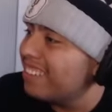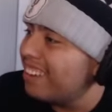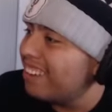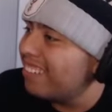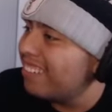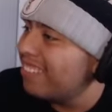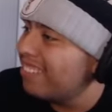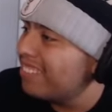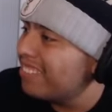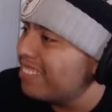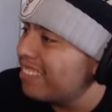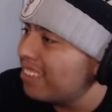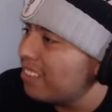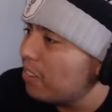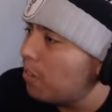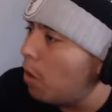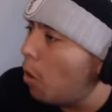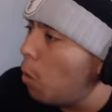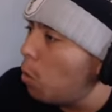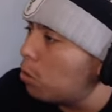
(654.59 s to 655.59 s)
Oh no, what's he
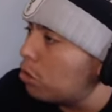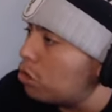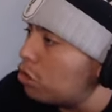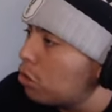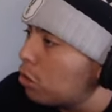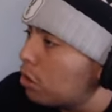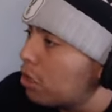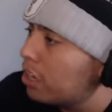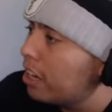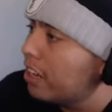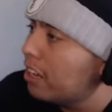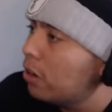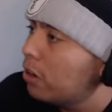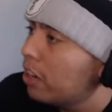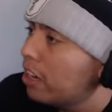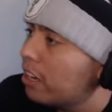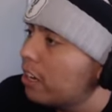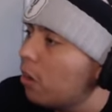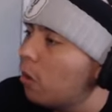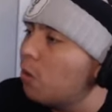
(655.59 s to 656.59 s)
doing. Oh shoot, grenade,
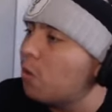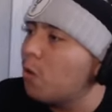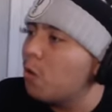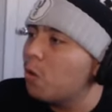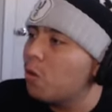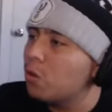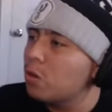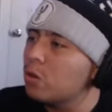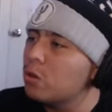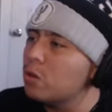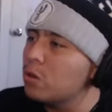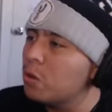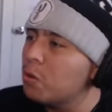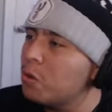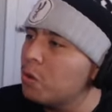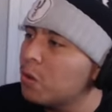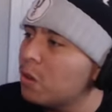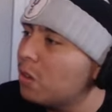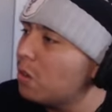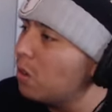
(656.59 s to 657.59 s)
grenade, go, go, go, go, go.
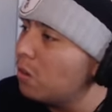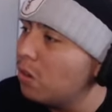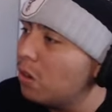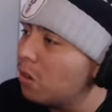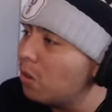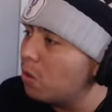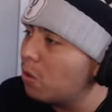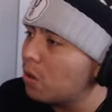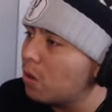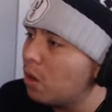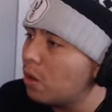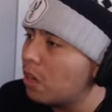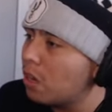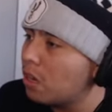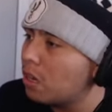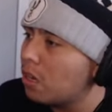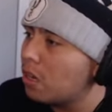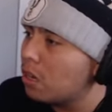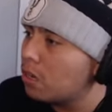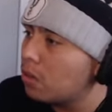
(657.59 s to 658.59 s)
No, no, no, go,
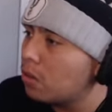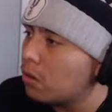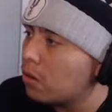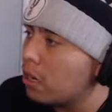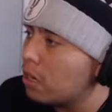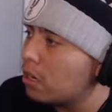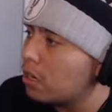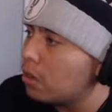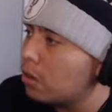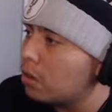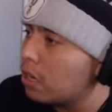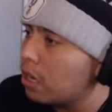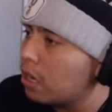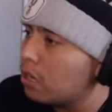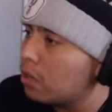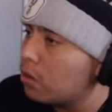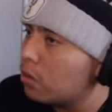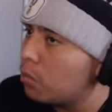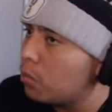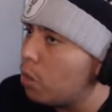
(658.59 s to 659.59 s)
go, gotta go, gotta go,
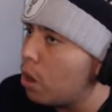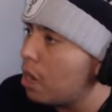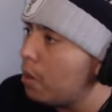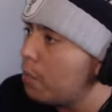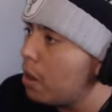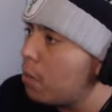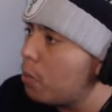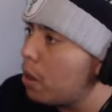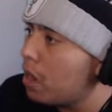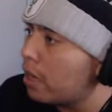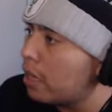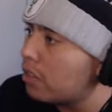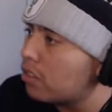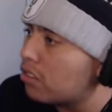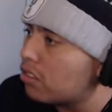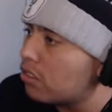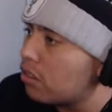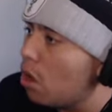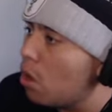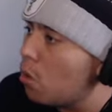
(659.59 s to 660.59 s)
gotta go. Why am I walking
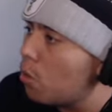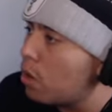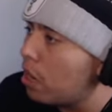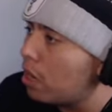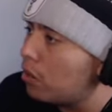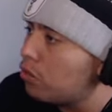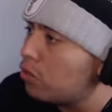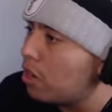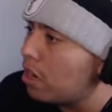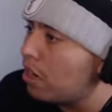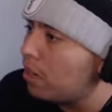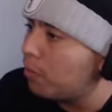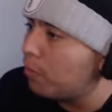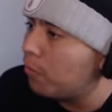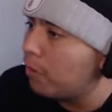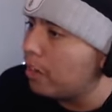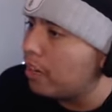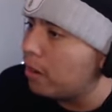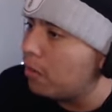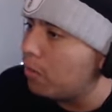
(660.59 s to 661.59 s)
slow when I'm trying to
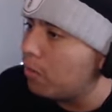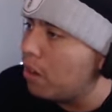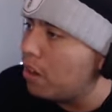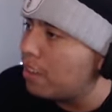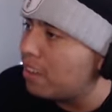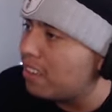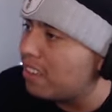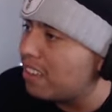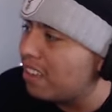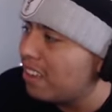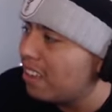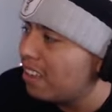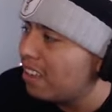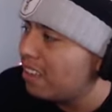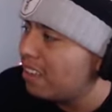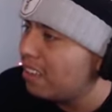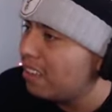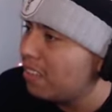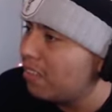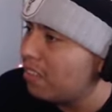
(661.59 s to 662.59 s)
freaking run?
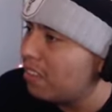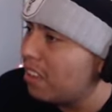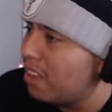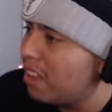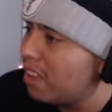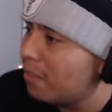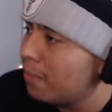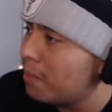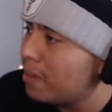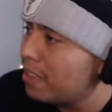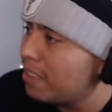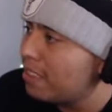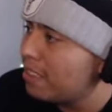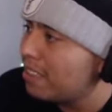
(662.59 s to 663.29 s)
The heck, man?